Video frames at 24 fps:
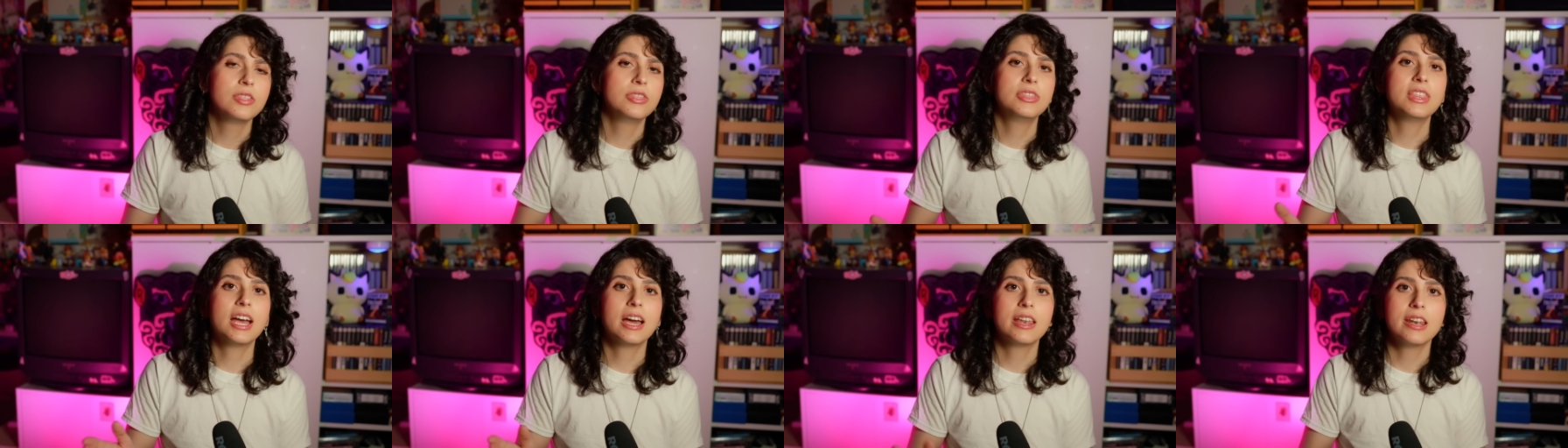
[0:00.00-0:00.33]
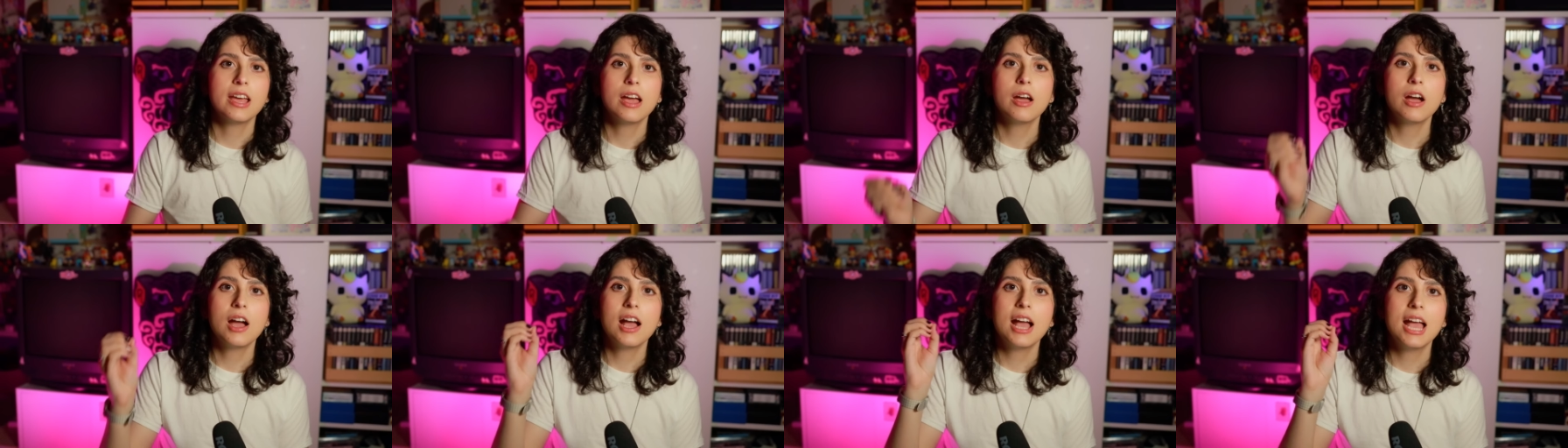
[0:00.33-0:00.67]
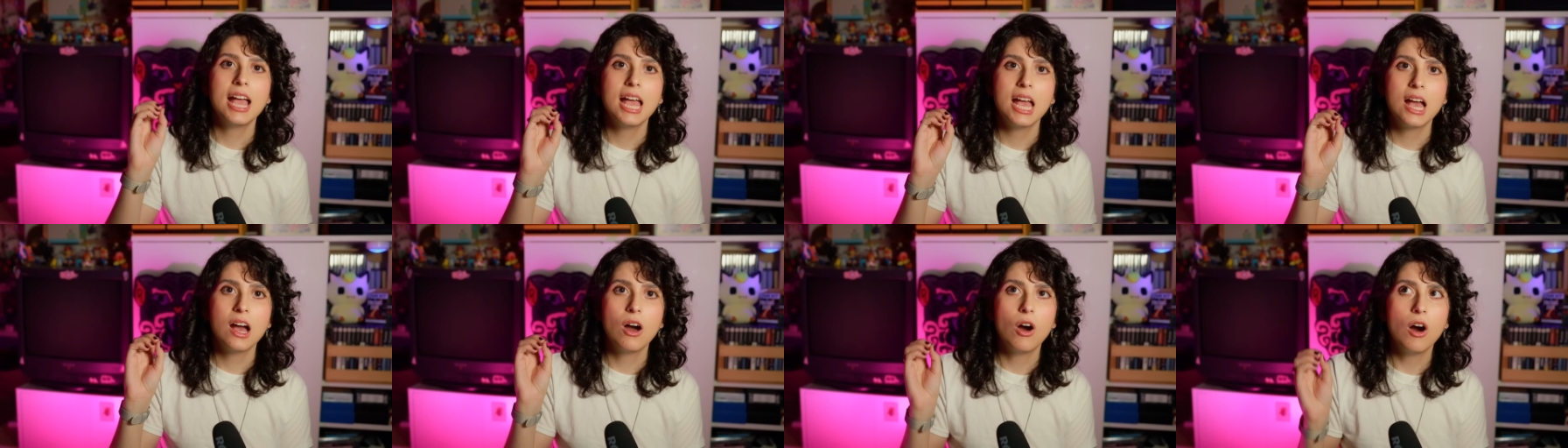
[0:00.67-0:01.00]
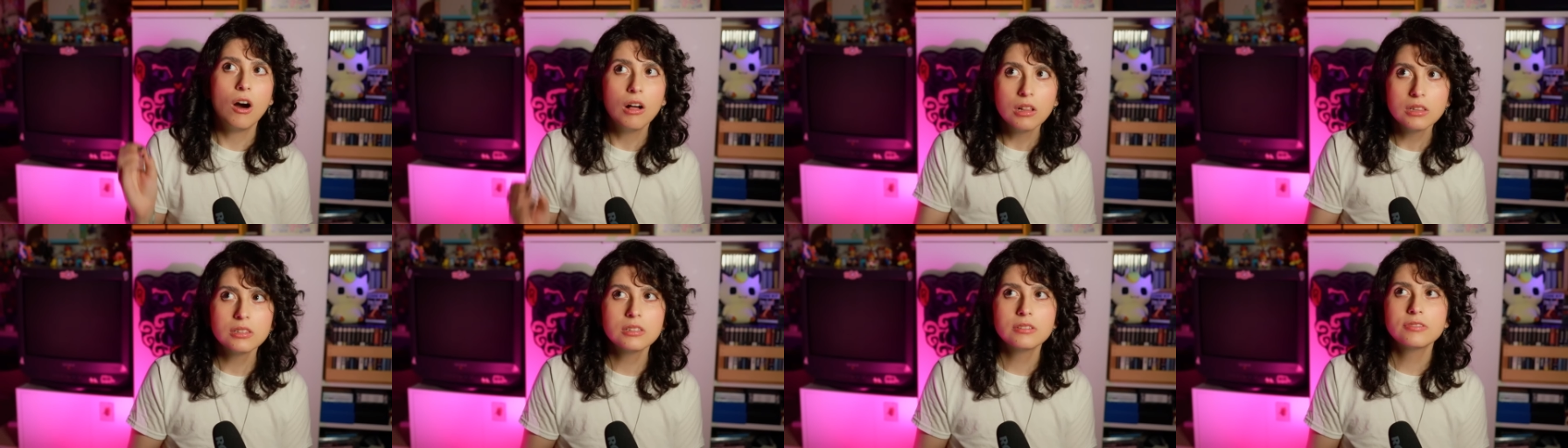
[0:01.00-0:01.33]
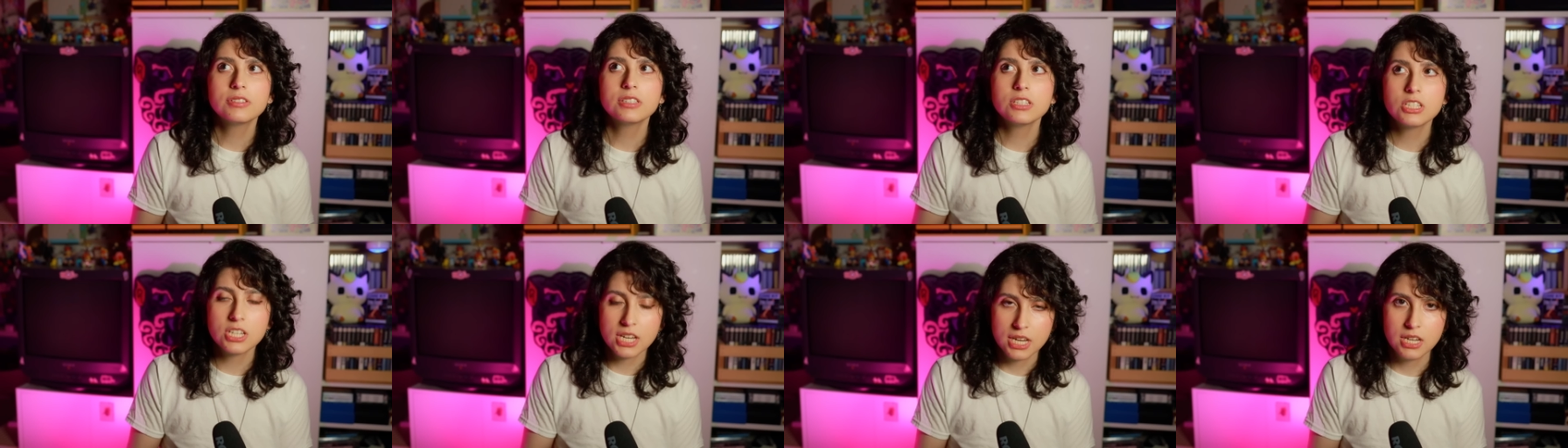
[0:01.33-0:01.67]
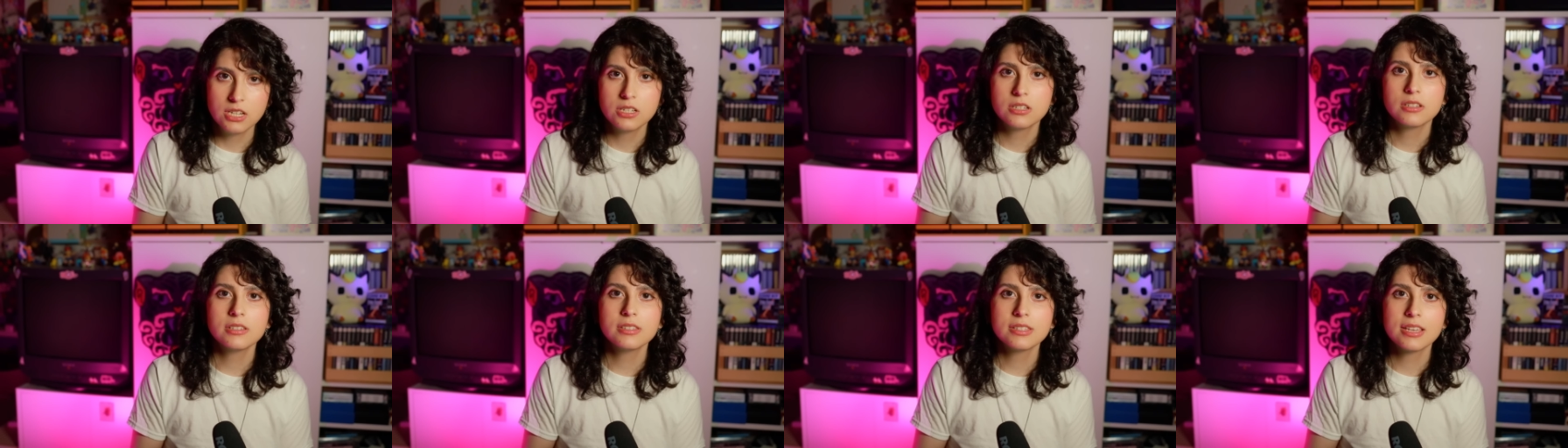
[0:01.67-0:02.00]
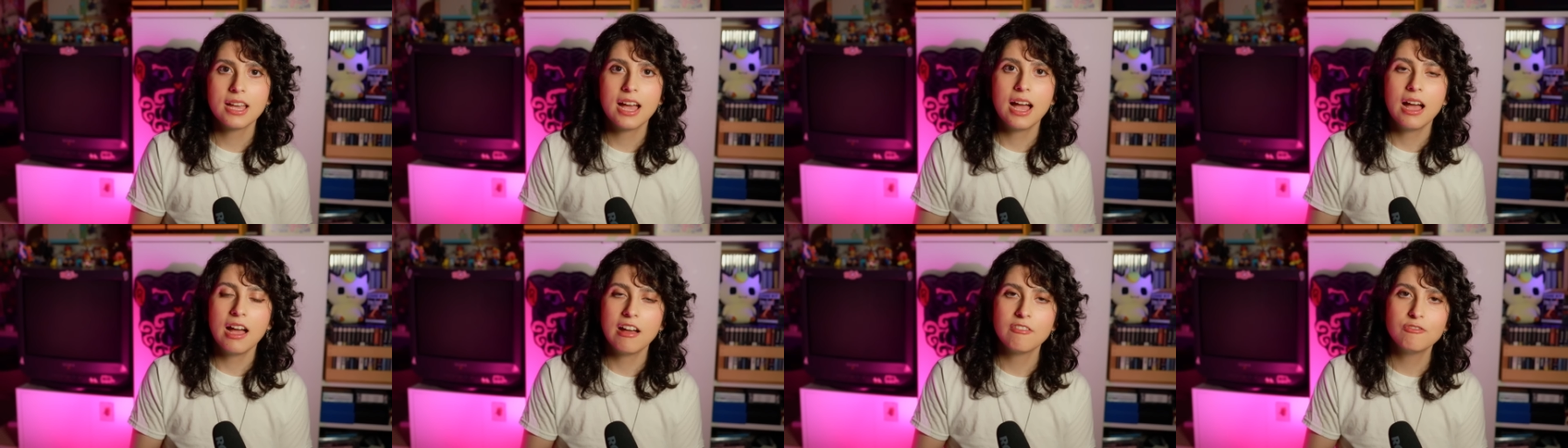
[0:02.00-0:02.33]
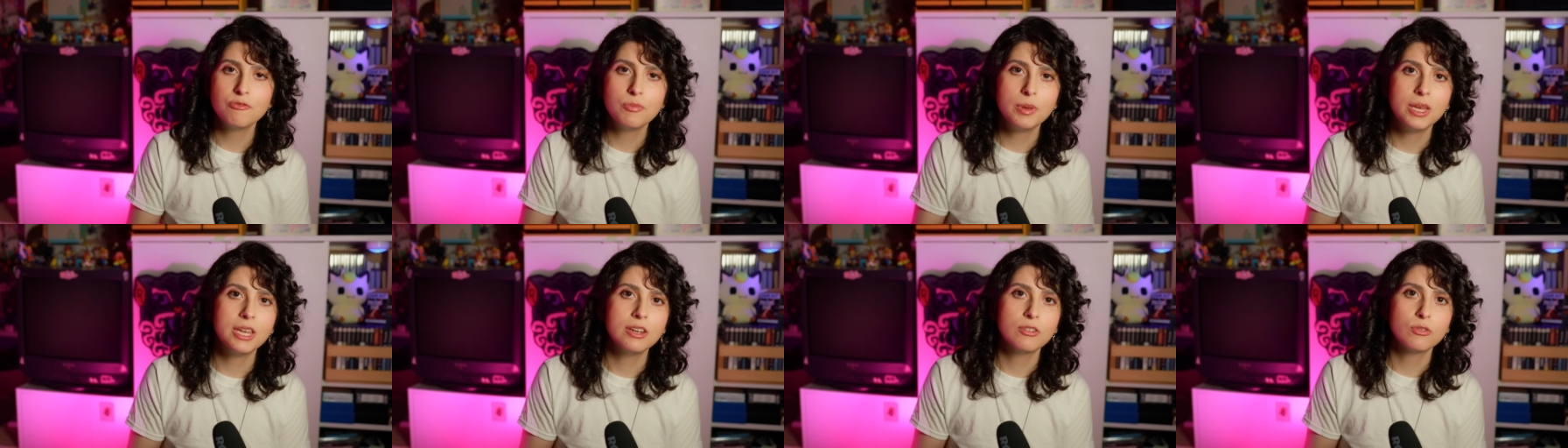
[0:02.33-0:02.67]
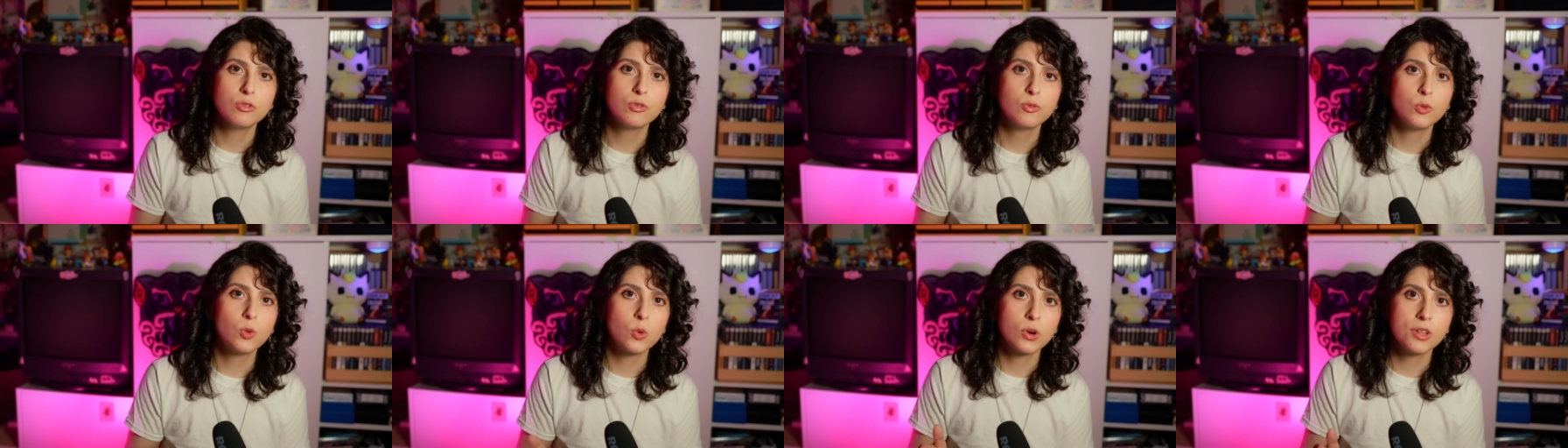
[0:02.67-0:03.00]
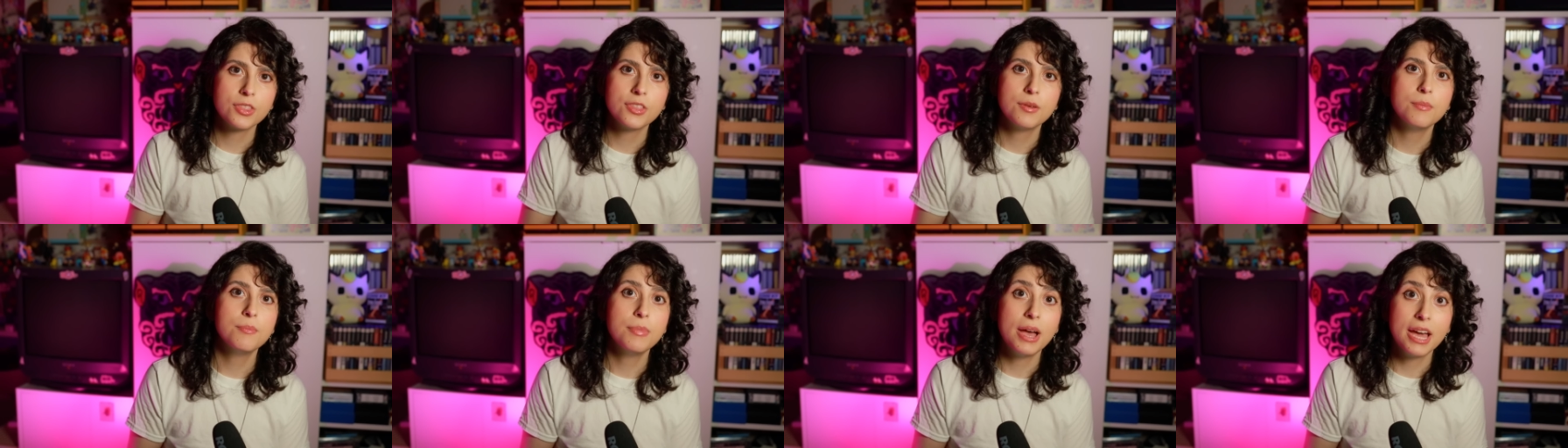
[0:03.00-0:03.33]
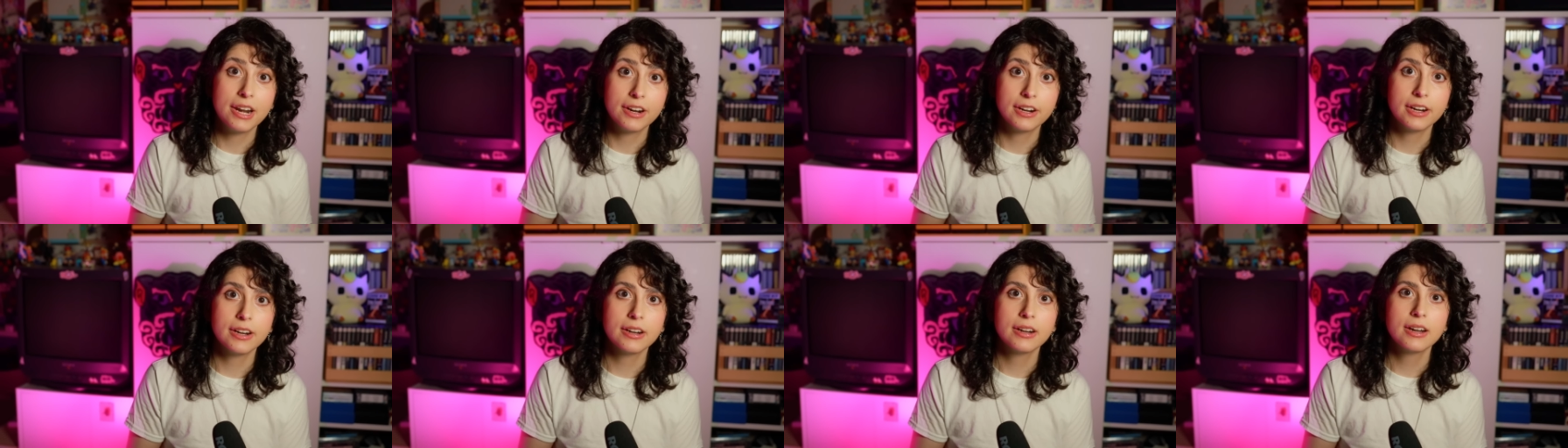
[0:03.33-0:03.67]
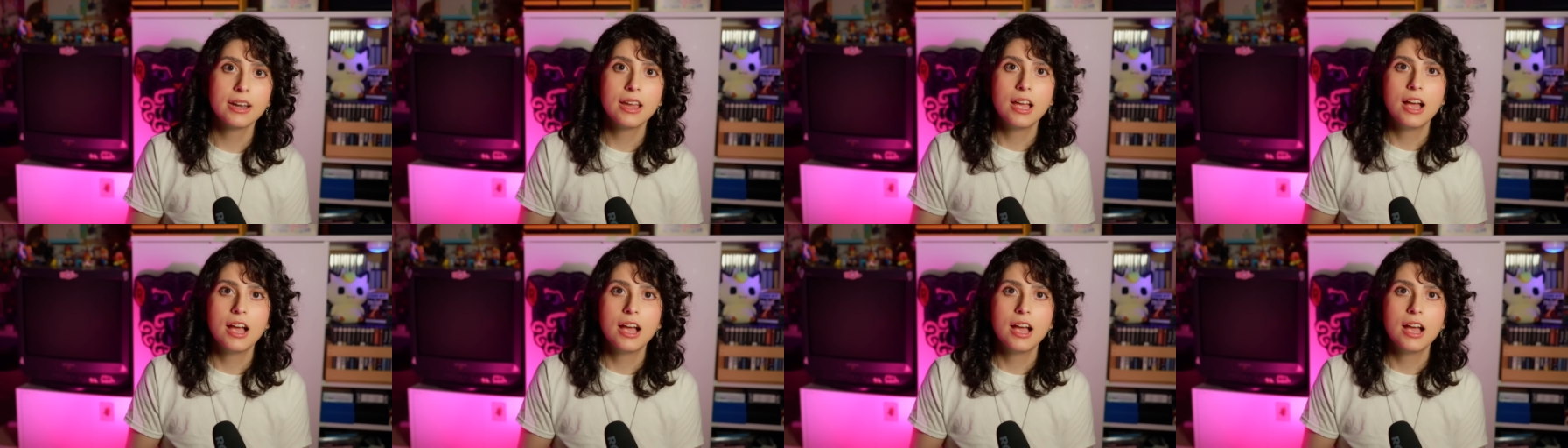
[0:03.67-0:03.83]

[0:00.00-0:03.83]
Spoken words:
that all of the changes have been for the better.